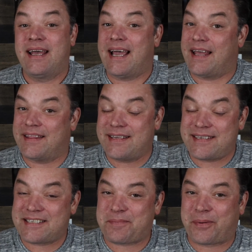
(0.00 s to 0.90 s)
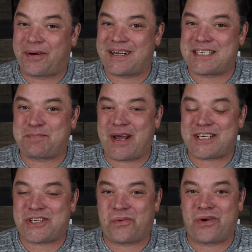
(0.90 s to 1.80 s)
and this is a pretty
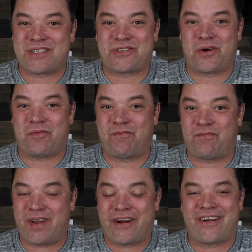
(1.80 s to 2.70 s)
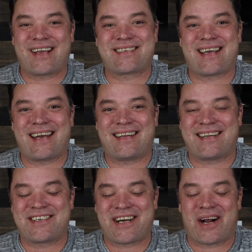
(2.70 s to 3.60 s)
special one, so I'm very excited
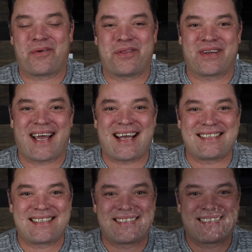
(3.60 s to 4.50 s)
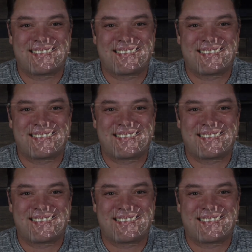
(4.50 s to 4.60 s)
to share it with you guys.